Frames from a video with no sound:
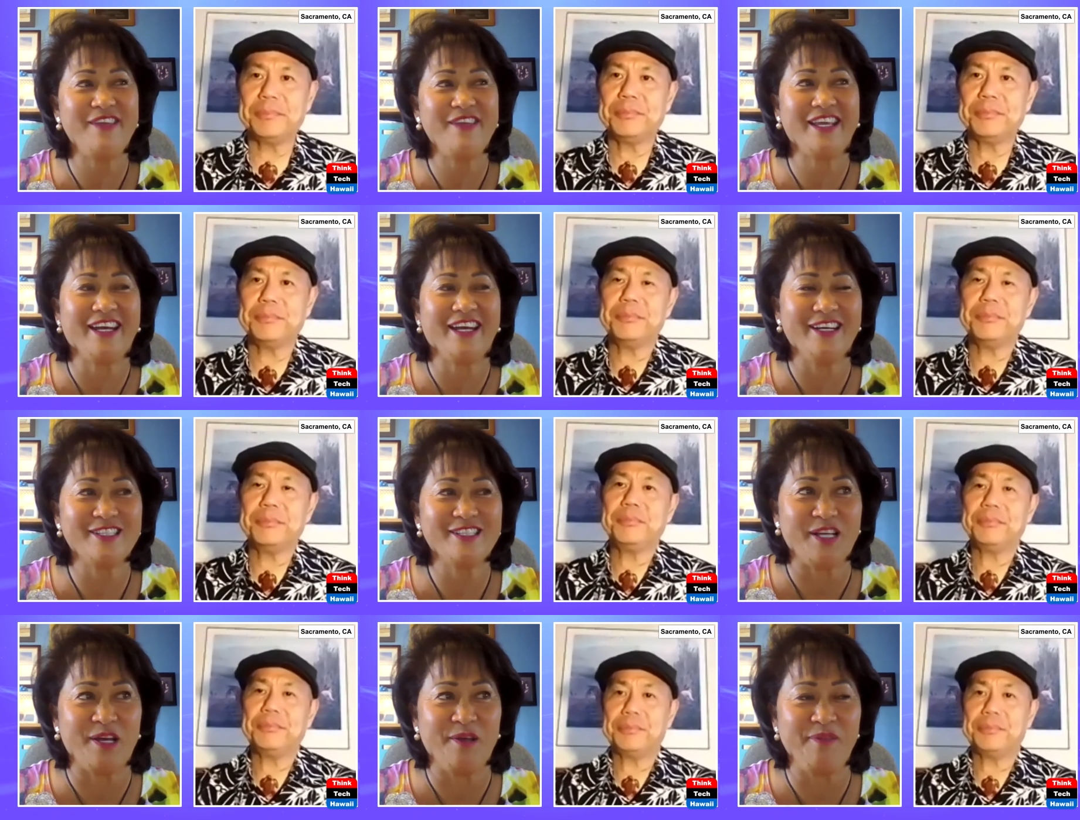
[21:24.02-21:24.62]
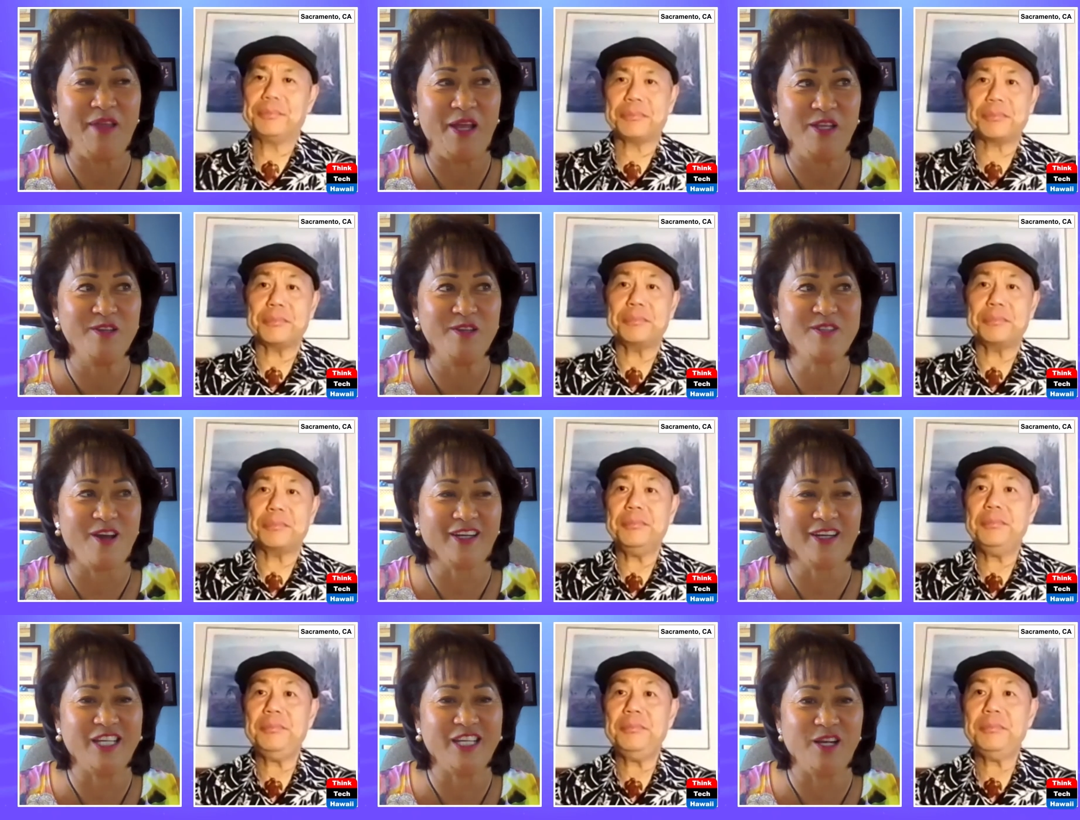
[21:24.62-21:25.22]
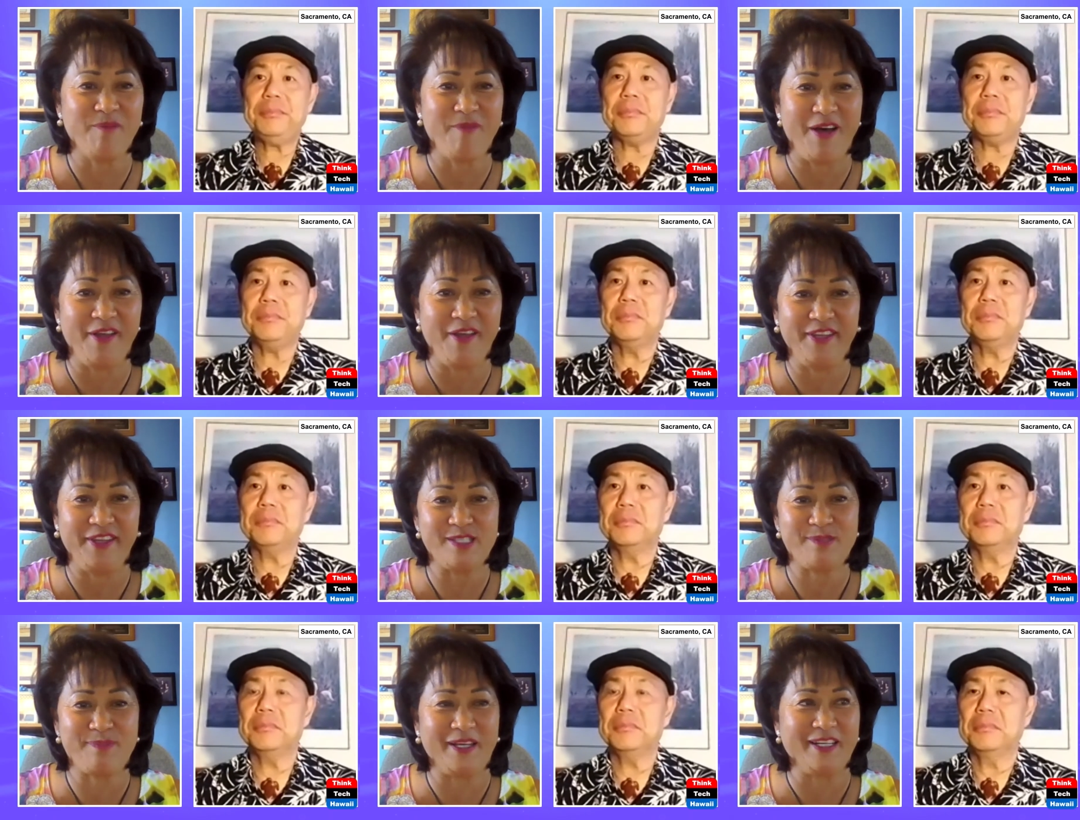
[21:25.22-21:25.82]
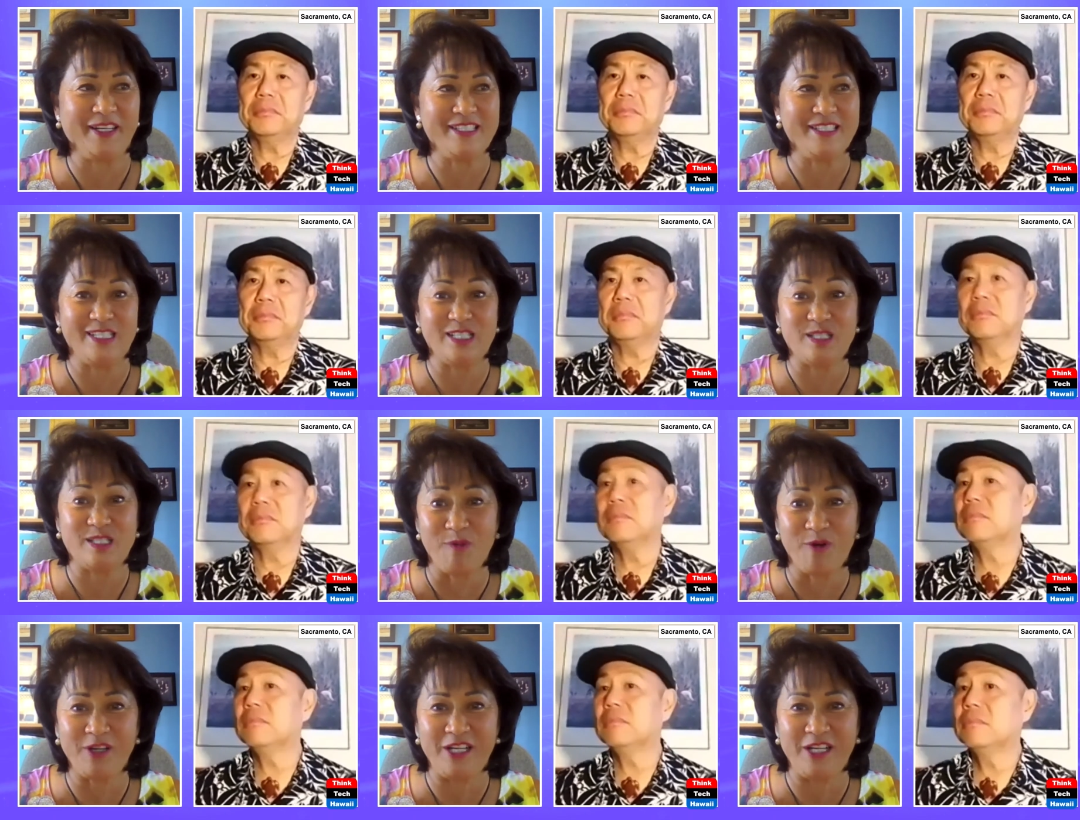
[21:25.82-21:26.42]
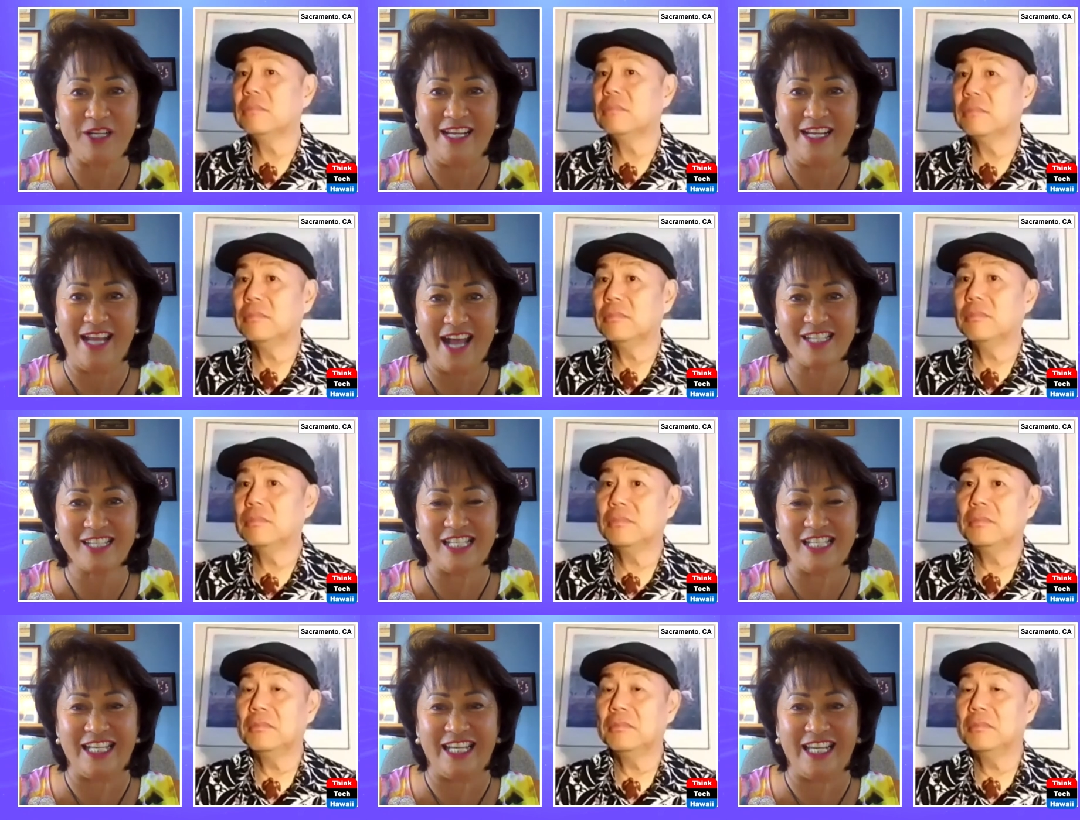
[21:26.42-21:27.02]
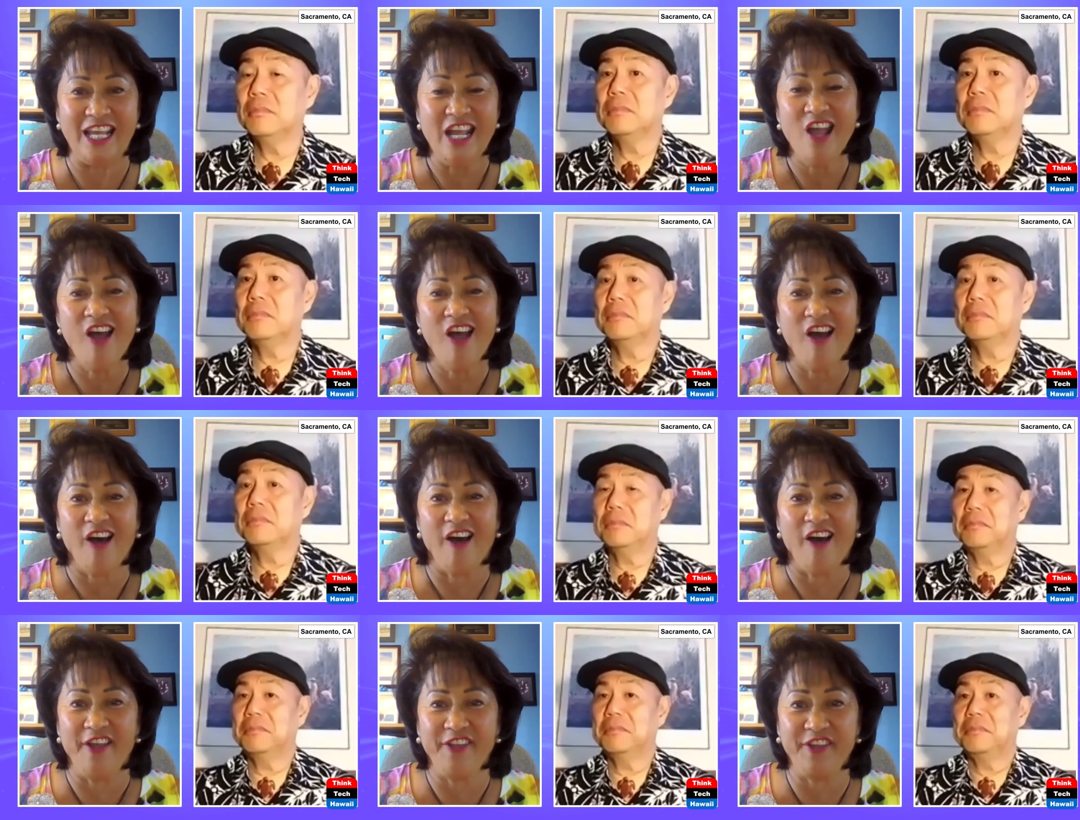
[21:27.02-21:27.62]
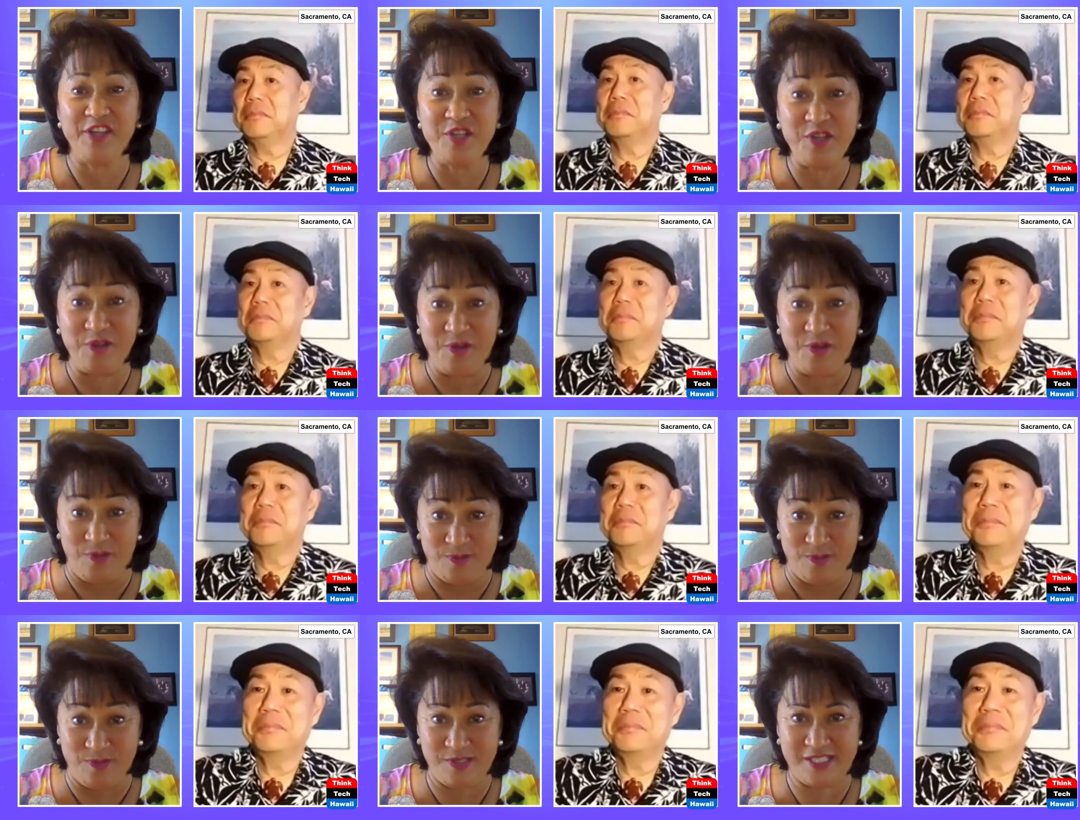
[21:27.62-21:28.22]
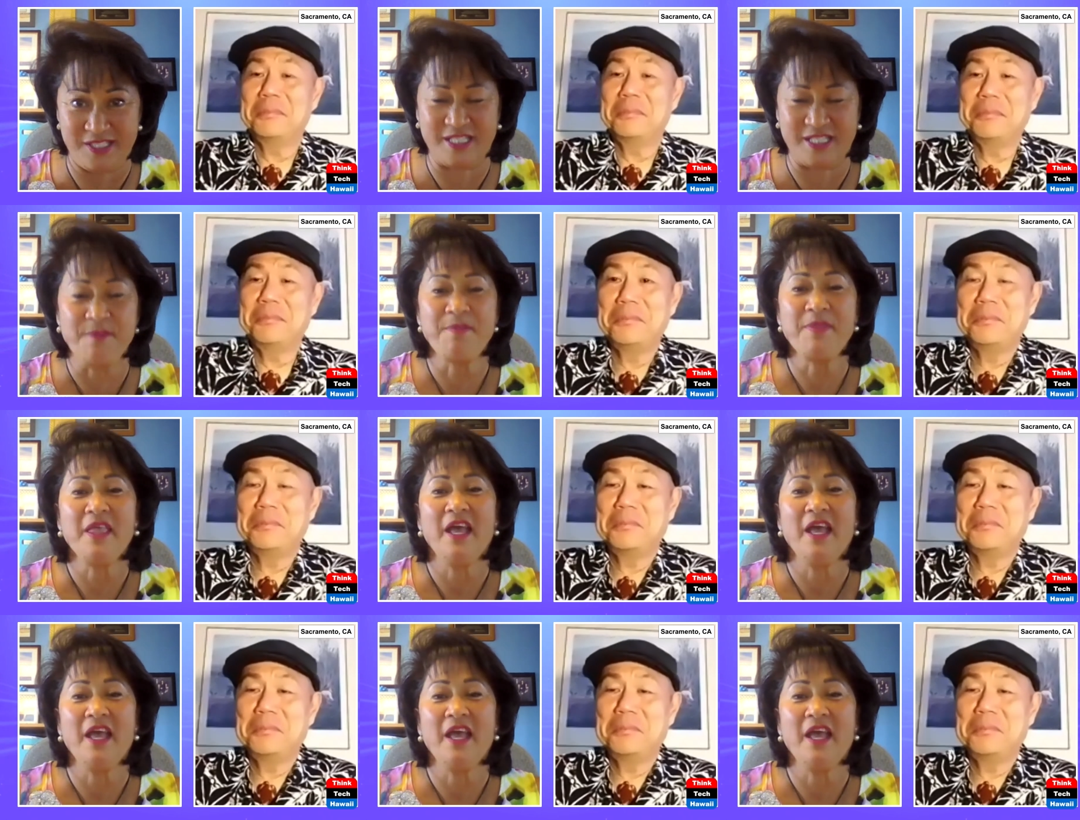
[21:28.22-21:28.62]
Speaker 1: because um, that you're talking about this because this morning, actually, on the news,